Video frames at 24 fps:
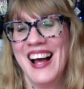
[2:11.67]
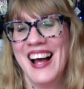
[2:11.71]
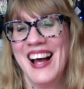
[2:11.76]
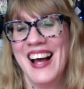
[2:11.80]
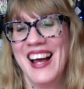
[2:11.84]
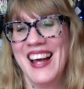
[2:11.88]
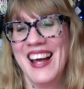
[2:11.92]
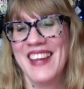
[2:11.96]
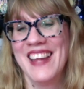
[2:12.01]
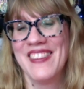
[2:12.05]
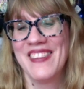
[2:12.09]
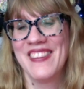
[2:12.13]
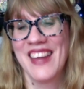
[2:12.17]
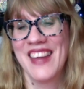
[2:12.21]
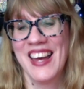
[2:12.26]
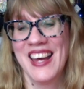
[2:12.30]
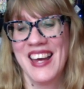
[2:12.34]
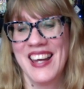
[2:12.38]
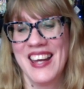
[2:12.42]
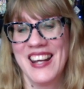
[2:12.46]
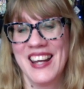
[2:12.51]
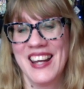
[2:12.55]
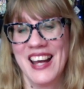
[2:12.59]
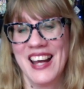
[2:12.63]
And
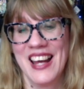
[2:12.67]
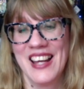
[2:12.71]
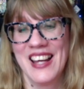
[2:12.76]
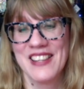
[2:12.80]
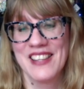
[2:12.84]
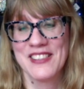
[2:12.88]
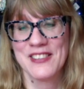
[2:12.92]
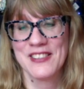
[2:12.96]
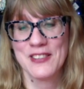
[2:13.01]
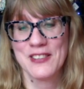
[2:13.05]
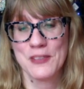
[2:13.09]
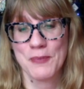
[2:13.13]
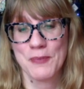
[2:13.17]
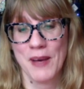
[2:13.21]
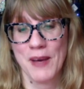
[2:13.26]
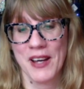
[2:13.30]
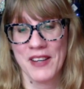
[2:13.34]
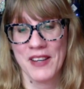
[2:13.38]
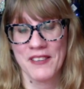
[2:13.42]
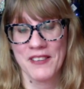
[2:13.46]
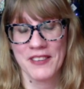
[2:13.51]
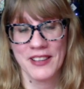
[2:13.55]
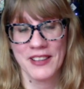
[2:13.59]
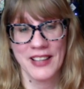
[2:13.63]
then
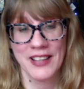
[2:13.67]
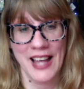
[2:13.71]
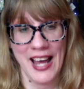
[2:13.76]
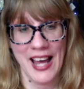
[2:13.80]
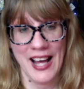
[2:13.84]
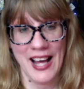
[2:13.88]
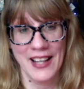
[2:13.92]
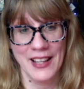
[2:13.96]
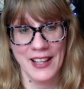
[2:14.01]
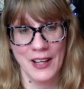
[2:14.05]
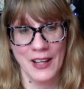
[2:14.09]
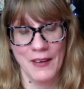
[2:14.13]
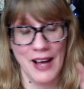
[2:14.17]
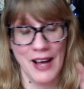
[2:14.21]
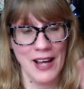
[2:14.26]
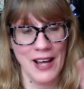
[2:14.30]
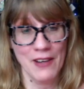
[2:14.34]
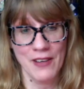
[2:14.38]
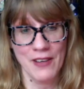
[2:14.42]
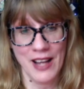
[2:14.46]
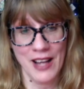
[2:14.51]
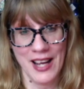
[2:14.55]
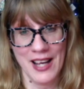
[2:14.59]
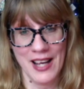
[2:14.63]
Spiral Aloe.
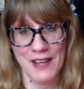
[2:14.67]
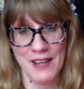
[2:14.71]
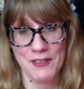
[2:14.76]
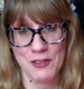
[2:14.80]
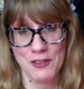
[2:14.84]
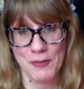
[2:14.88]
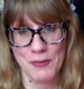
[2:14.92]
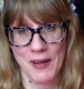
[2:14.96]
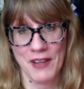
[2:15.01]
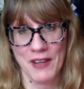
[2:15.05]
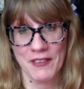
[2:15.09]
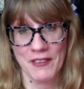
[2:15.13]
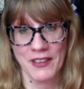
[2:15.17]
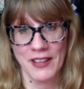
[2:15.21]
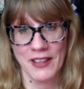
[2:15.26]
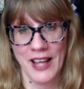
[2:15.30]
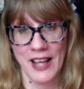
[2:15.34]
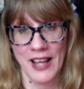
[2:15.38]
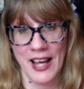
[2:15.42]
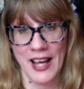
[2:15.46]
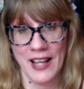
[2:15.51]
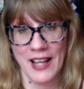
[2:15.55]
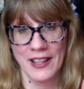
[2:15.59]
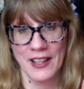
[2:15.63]
I don't have Spiral
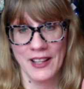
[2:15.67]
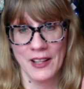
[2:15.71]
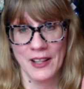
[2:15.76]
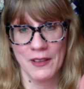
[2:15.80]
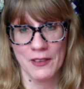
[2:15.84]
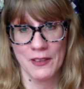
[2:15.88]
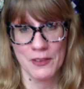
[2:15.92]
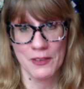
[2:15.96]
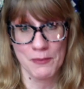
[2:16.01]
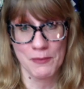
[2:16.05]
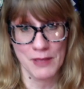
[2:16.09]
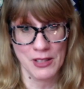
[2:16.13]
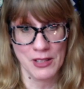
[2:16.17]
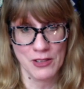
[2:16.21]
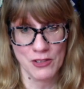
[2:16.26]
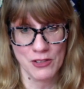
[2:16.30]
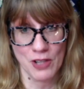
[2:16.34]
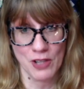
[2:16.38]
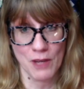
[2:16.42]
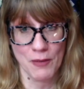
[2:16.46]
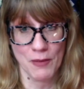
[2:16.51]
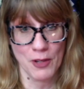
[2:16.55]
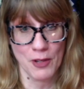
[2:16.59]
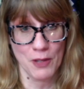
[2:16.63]
Aloe or mint,
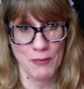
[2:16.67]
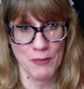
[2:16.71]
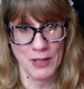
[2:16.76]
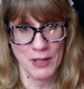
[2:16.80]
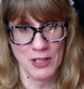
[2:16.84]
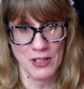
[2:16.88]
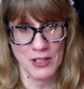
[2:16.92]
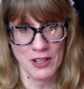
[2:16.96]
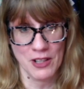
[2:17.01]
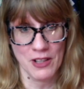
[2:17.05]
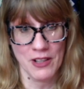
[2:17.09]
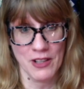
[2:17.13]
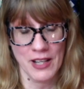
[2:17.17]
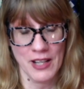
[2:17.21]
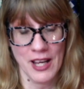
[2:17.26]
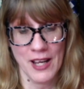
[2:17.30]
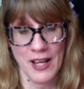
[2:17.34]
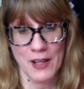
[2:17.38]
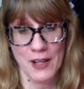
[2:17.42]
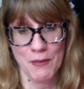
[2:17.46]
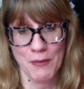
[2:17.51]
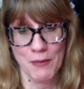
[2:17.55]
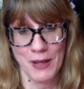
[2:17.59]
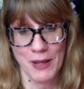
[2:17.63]
Strawberry Mint Tart
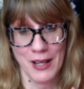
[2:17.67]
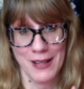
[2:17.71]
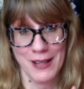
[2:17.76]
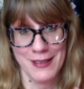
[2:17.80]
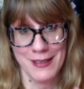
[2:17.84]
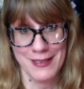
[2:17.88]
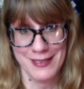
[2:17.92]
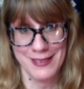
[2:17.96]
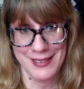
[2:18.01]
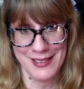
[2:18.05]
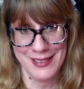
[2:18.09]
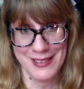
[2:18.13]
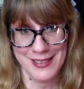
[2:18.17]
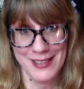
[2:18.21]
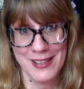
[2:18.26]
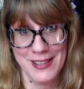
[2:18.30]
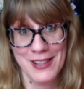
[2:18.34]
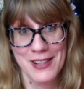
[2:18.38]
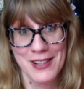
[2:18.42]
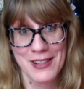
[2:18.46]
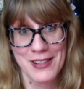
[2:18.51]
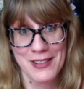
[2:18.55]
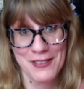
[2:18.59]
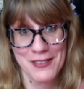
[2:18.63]
yet, but I did
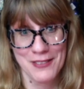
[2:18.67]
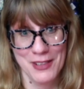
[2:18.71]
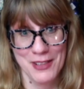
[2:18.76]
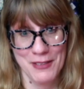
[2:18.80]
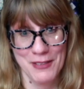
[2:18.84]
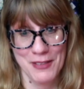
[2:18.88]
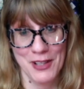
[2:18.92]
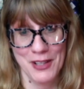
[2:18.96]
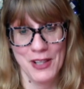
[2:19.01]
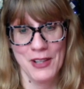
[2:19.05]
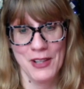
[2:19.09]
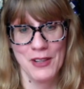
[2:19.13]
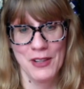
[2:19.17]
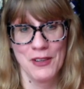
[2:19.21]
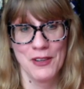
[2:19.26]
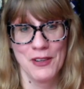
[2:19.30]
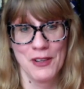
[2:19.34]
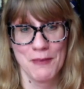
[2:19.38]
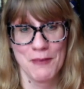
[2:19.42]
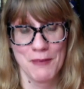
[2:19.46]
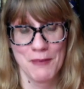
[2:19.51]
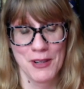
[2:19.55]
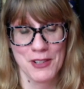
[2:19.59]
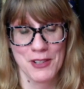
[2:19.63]

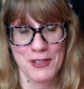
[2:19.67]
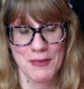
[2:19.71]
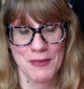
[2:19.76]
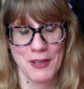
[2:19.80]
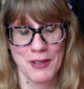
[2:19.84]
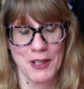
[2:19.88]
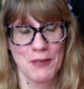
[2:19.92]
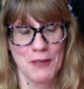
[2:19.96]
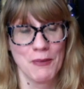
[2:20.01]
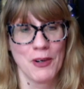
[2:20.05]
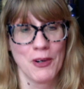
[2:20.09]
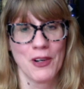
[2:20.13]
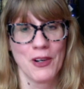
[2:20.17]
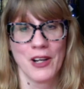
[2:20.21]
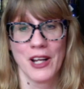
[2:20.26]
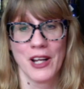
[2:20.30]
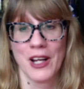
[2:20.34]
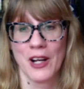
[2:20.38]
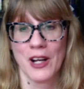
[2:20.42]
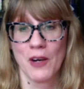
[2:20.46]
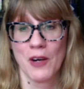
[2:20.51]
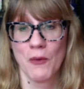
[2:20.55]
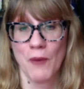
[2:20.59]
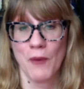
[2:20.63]
review Marshmallow
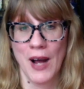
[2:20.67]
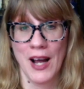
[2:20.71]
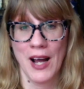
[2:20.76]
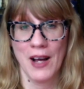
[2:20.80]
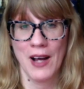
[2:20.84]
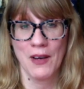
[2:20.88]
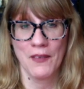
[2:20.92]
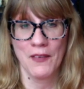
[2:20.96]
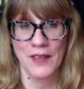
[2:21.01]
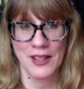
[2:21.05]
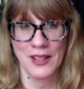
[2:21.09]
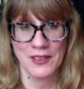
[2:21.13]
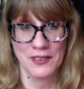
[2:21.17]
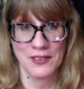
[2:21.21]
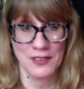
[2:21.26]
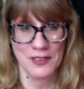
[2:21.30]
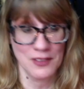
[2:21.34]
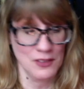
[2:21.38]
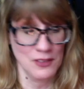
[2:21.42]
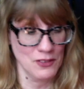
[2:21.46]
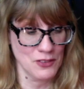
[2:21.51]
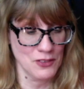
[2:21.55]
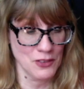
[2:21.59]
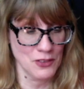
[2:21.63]
Morning. Wow, that's the
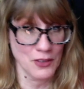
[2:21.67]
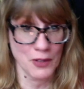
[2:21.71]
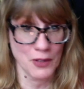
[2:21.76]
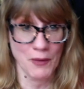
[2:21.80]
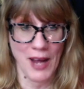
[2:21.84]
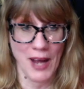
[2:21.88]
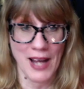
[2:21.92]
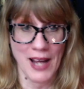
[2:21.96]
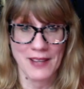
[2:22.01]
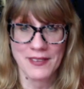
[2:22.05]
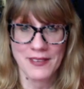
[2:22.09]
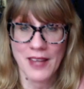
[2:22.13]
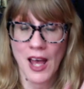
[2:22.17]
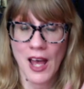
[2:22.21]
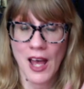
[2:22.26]
new soy wax.